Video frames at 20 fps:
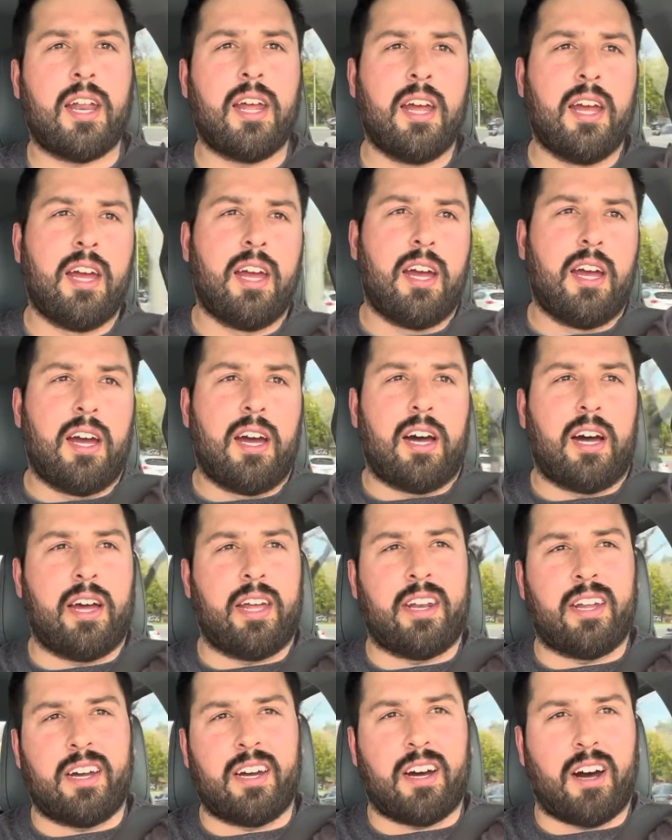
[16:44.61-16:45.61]

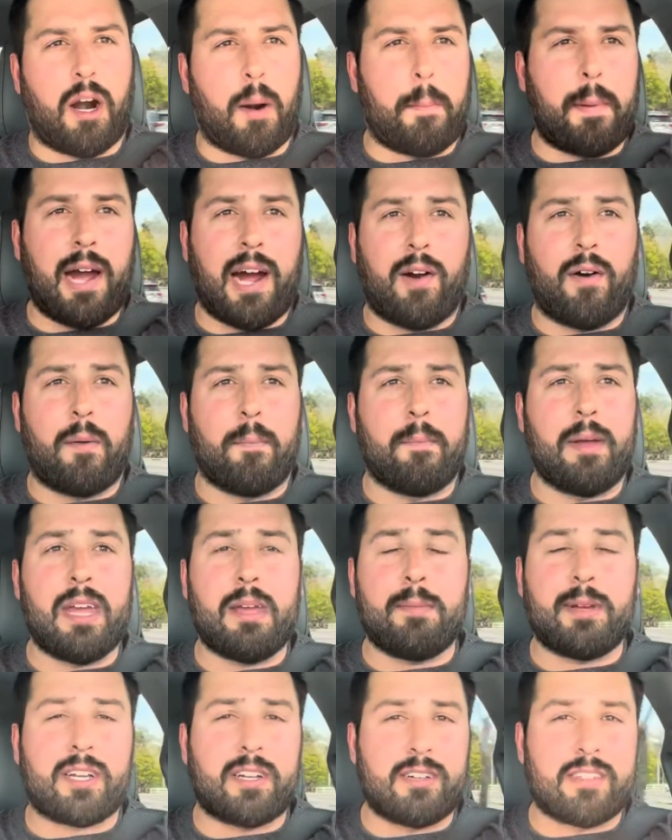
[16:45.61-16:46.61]
And our power
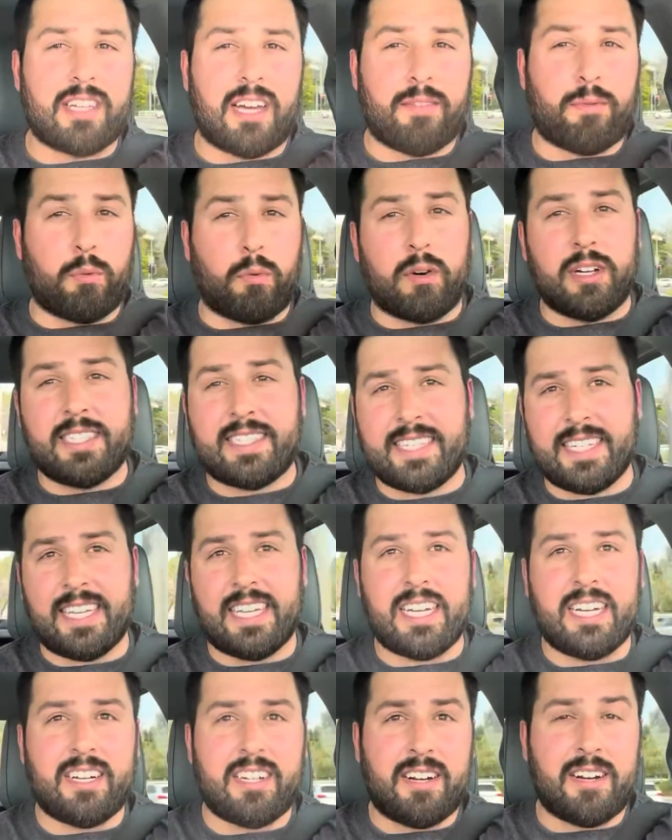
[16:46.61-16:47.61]
maybe goes off once a
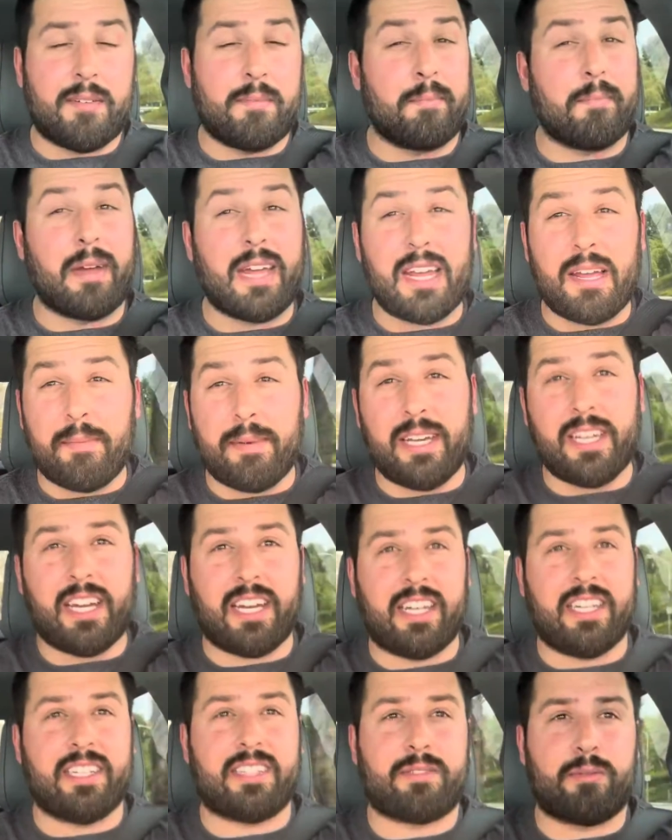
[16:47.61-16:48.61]
year, maybe,
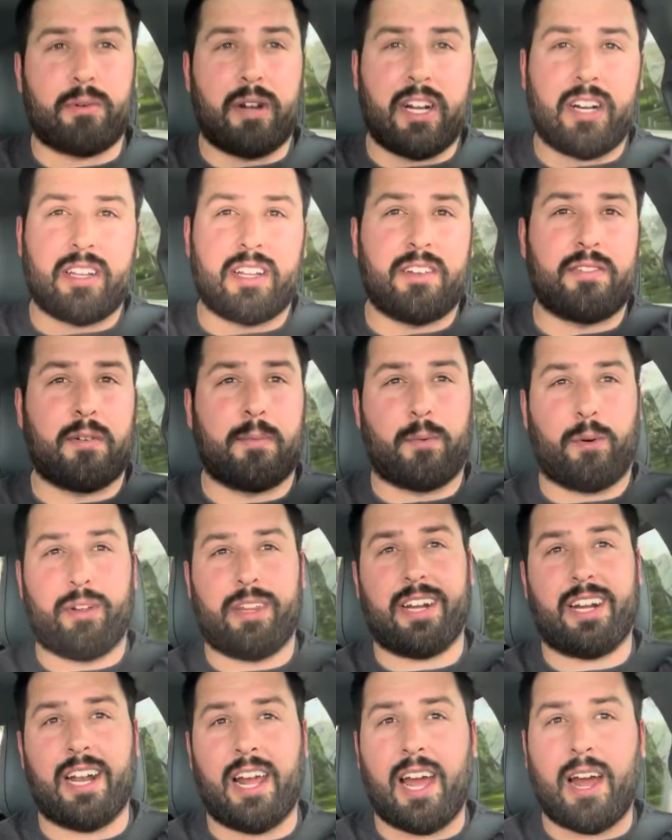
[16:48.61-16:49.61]
and it's rarely for more
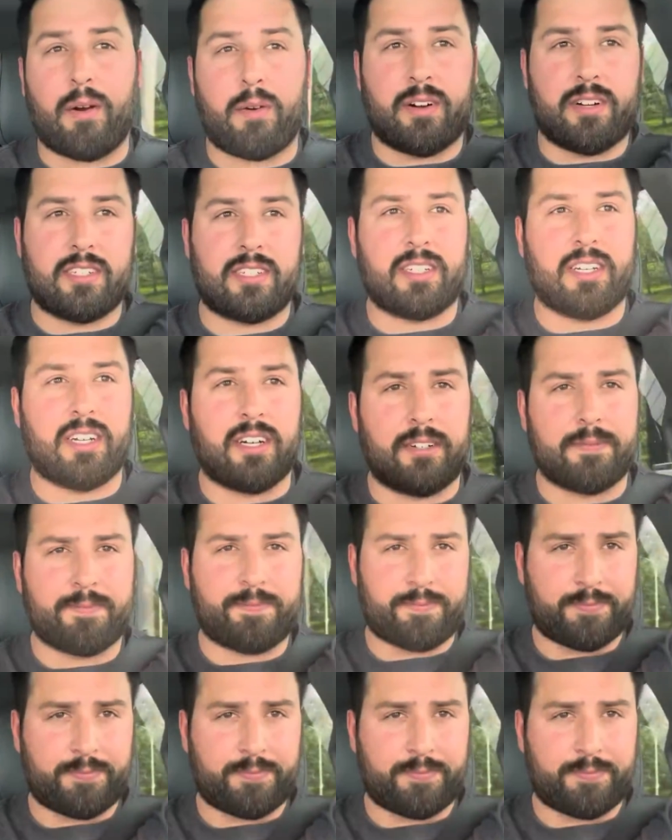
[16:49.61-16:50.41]
than an hour or so.